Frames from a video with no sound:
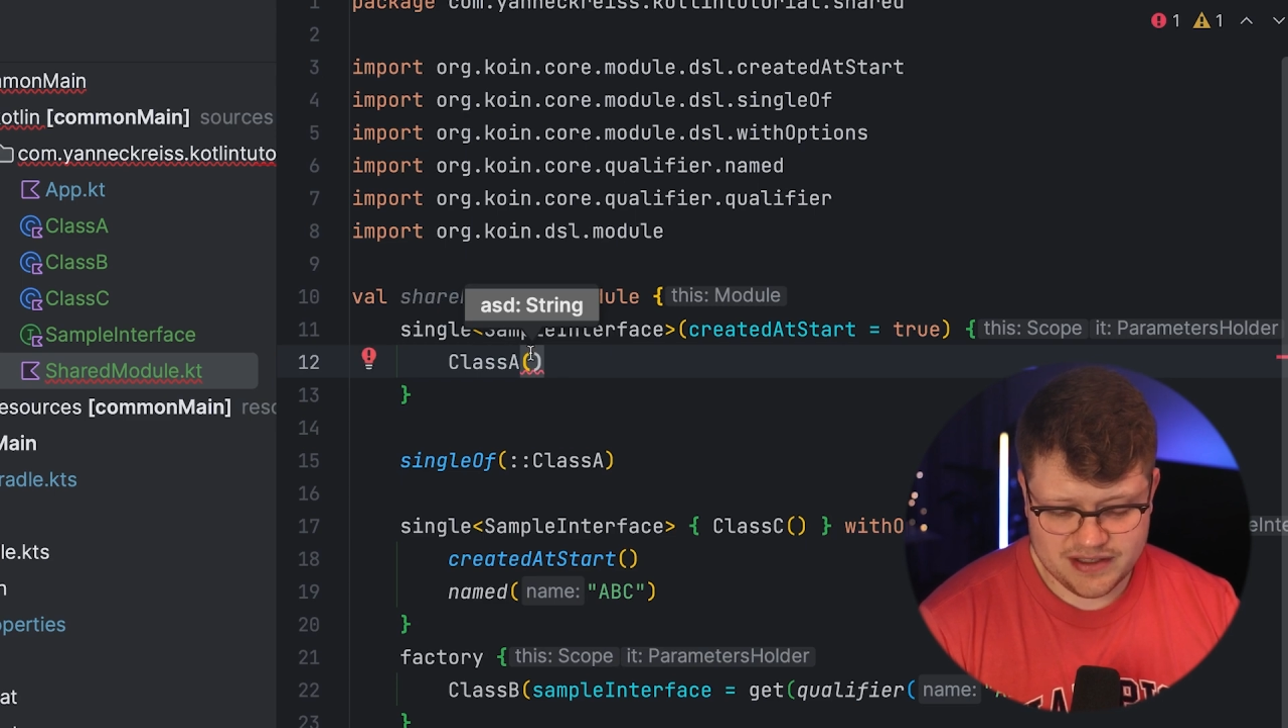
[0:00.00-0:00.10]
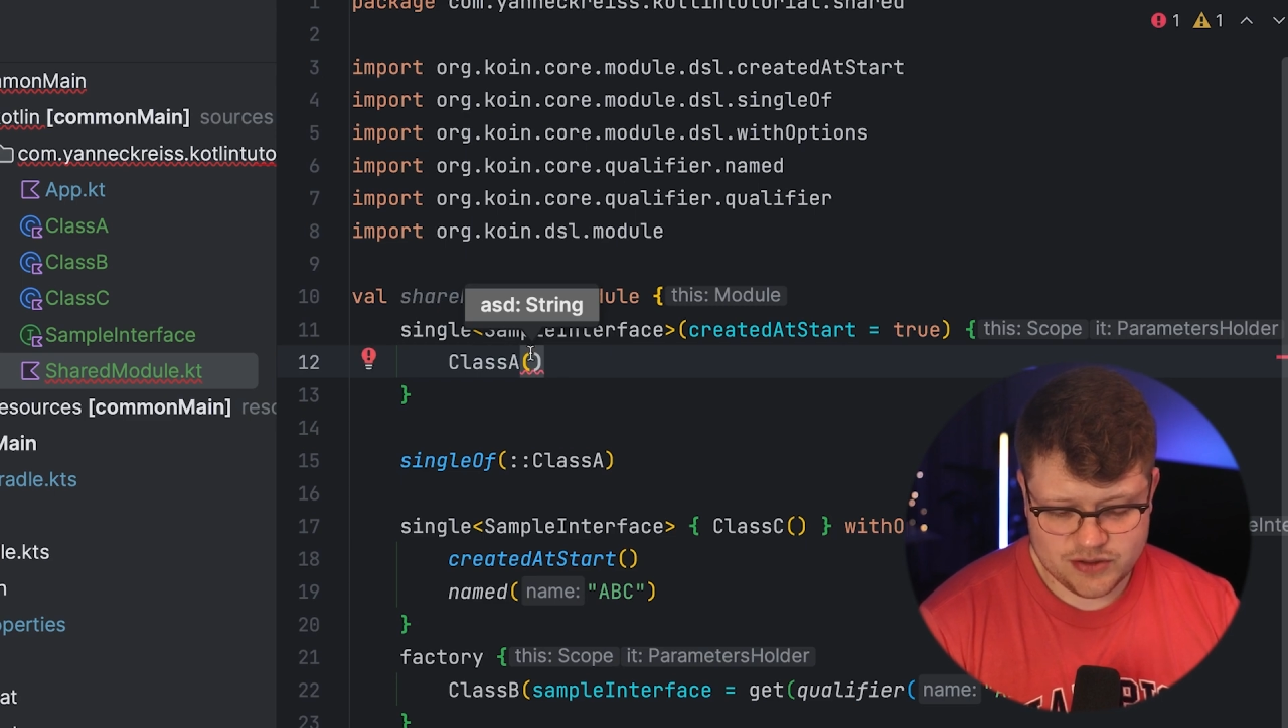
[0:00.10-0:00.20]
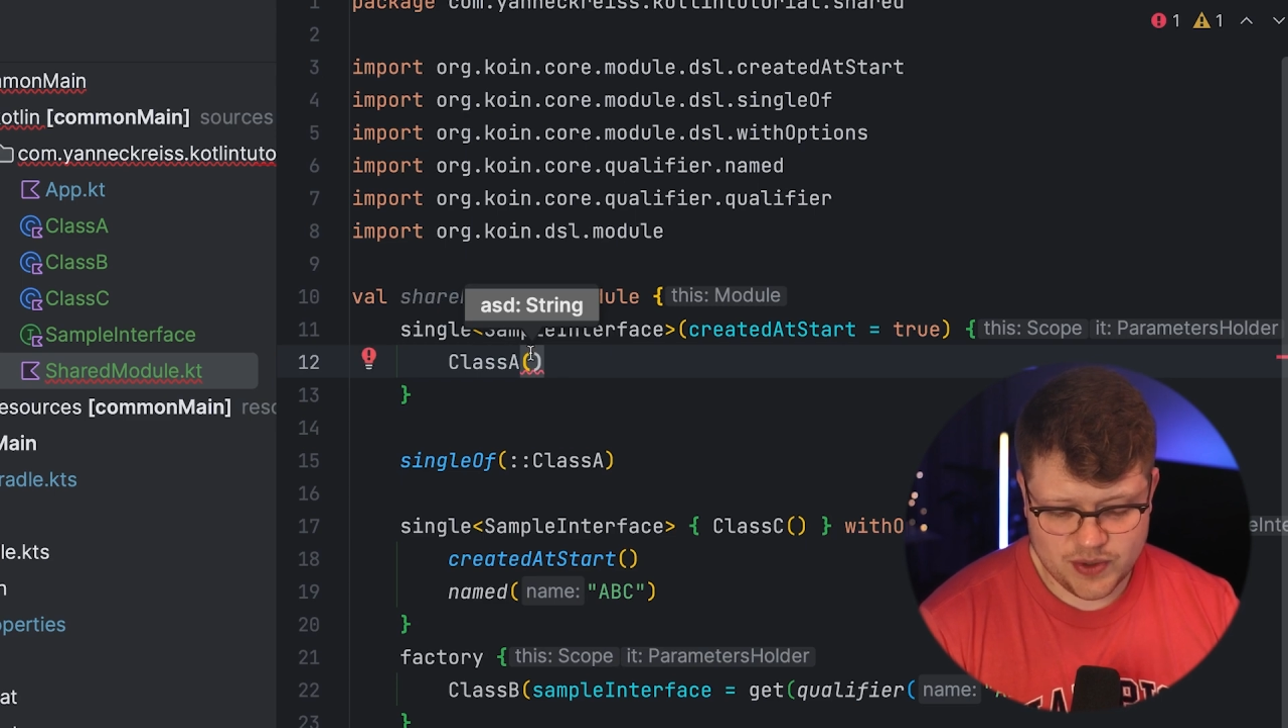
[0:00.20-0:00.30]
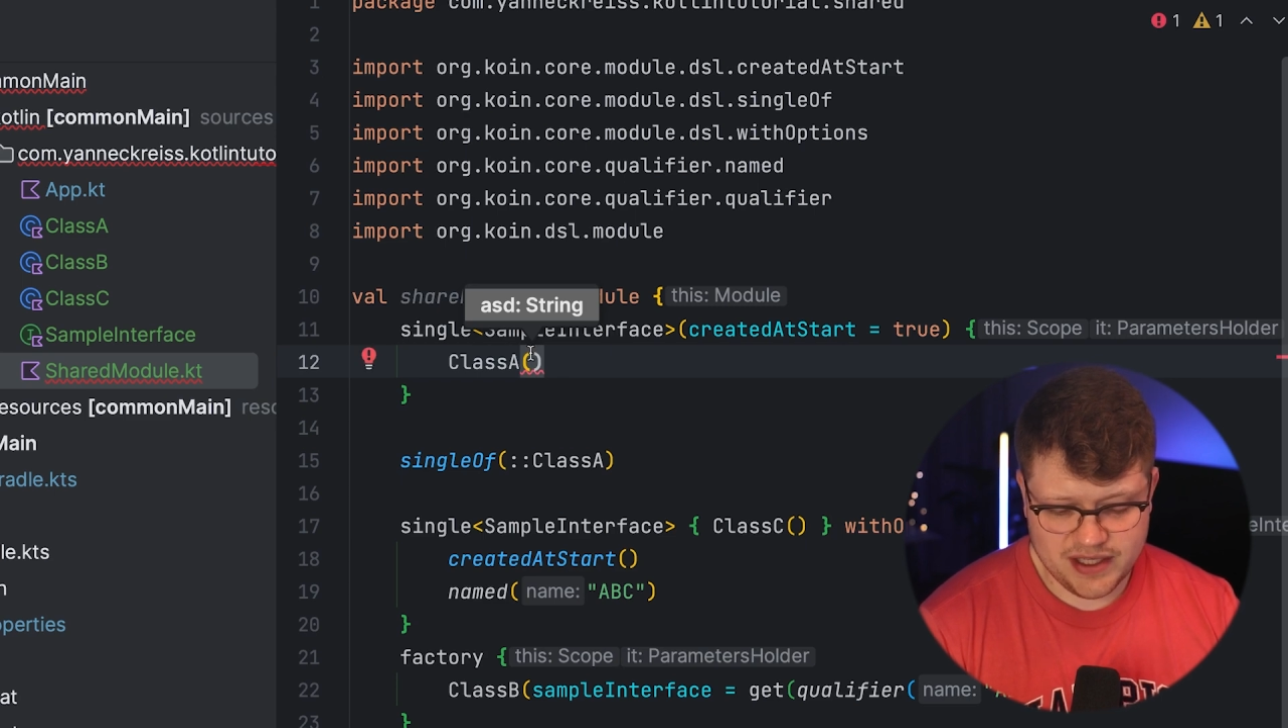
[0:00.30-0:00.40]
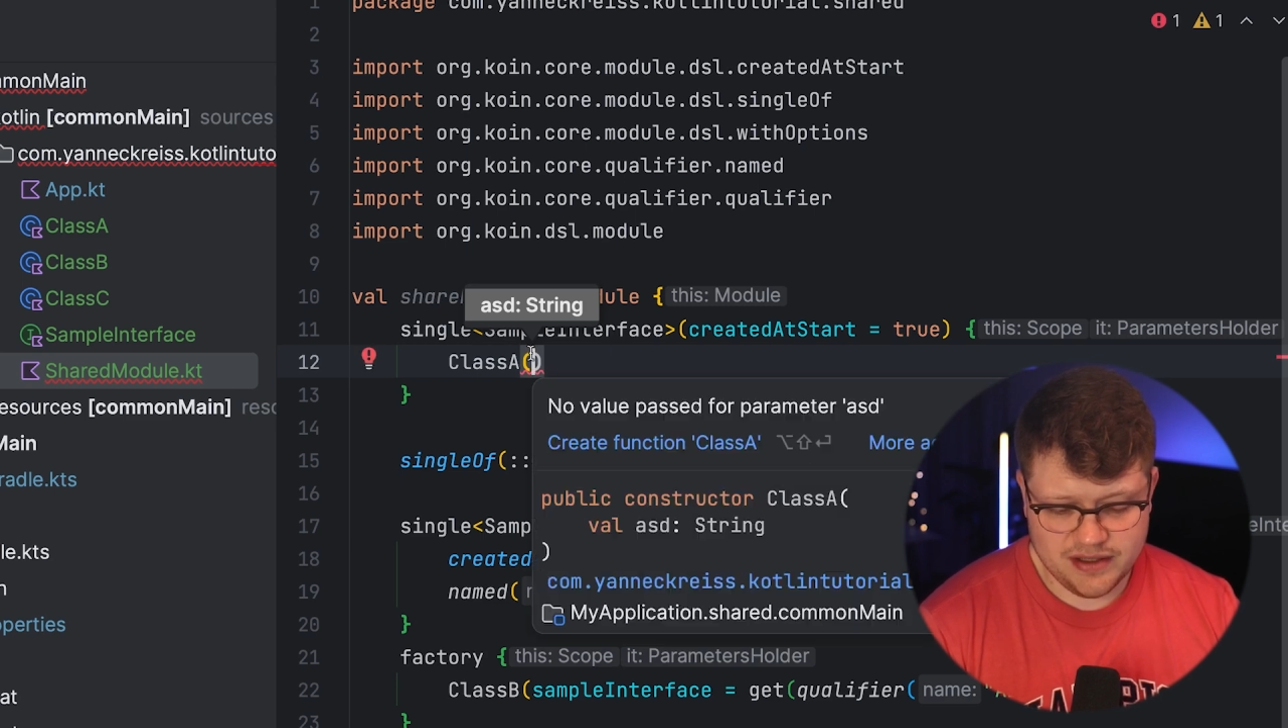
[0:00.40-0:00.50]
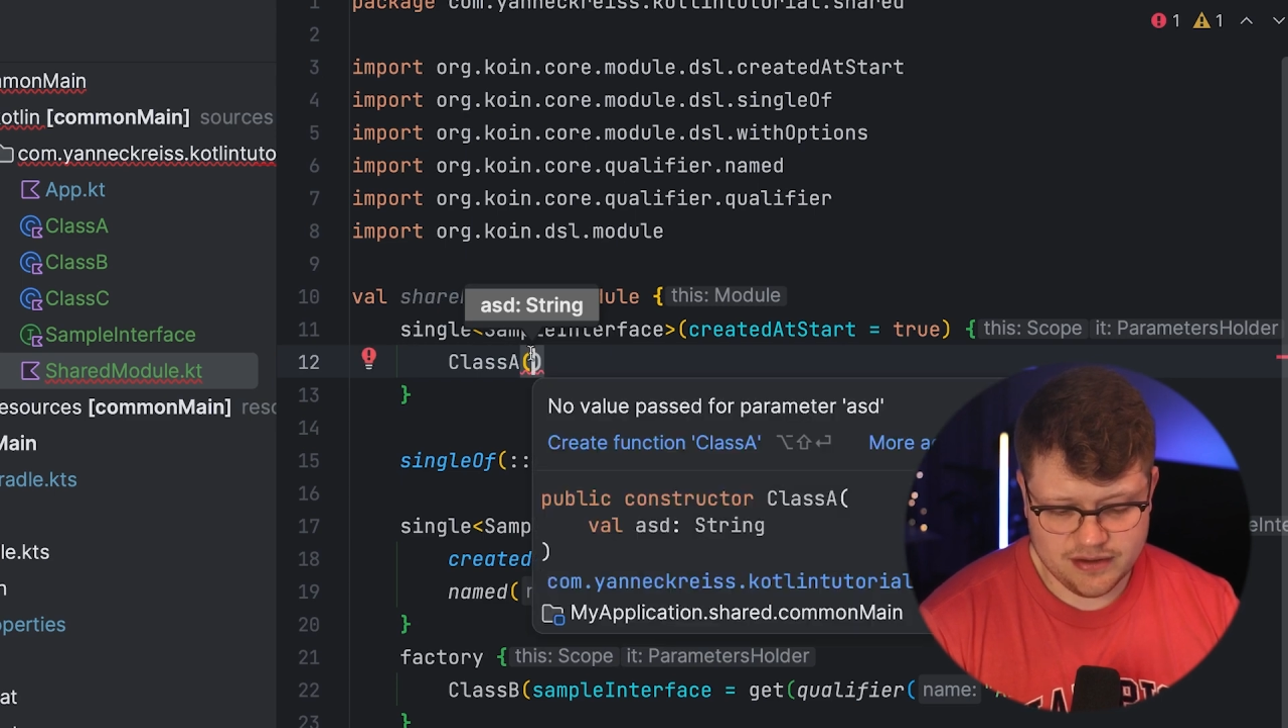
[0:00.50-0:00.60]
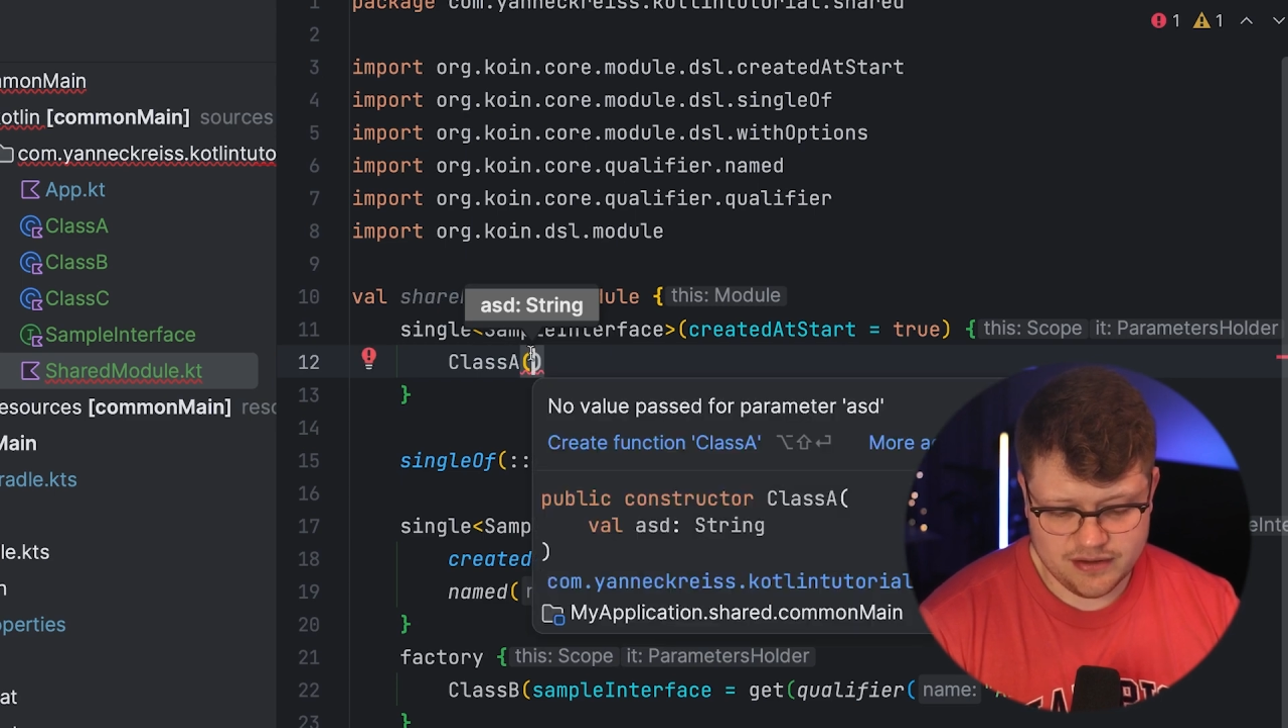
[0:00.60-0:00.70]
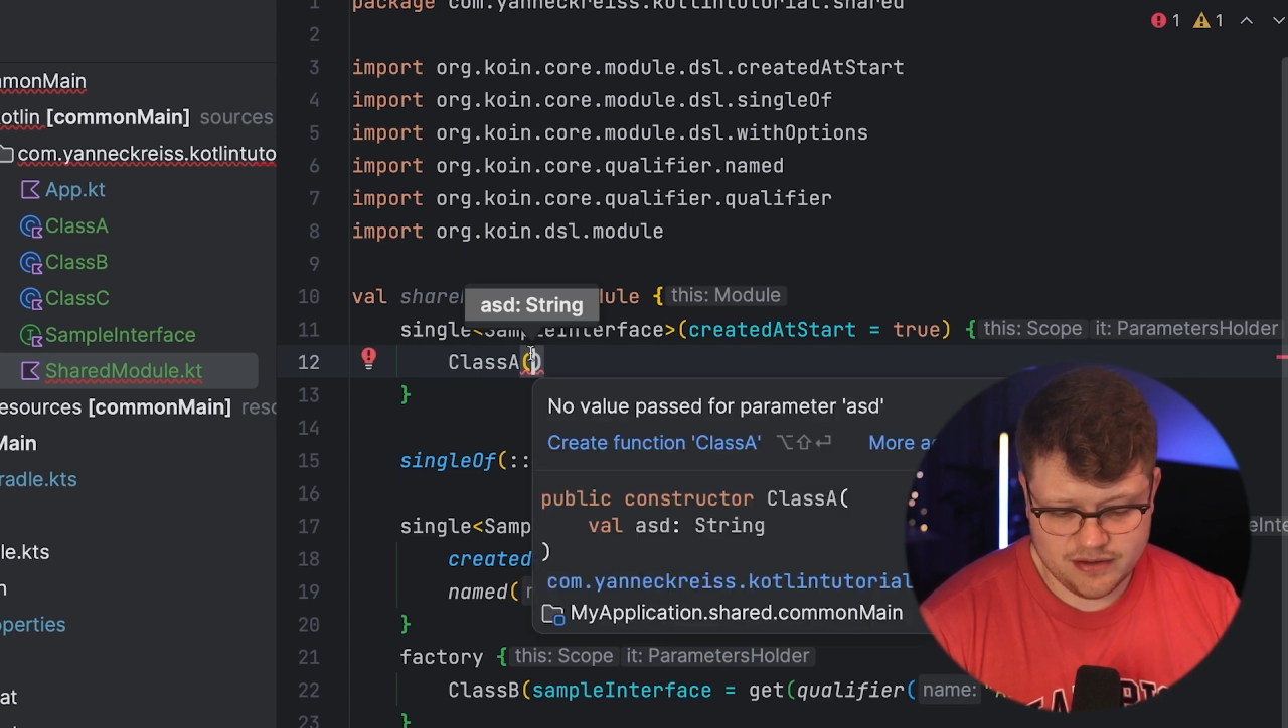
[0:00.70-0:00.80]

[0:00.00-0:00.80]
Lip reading: a string here.